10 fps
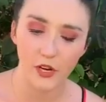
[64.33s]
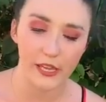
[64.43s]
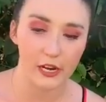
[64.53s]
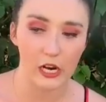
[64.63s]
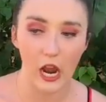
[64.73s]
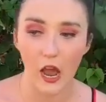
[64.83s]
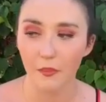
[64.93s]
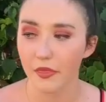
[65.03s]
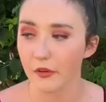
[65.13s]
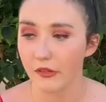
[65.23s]
year up
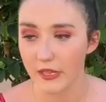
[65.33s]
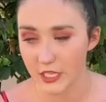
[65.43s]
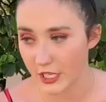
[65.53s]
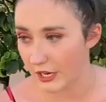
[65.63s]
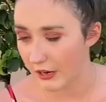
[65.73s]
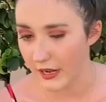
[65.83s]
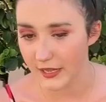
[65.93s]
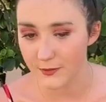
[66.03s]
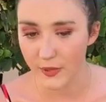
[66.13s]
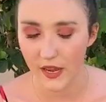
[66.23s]
through this year, it
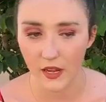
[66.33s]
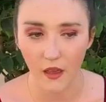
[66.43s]
has been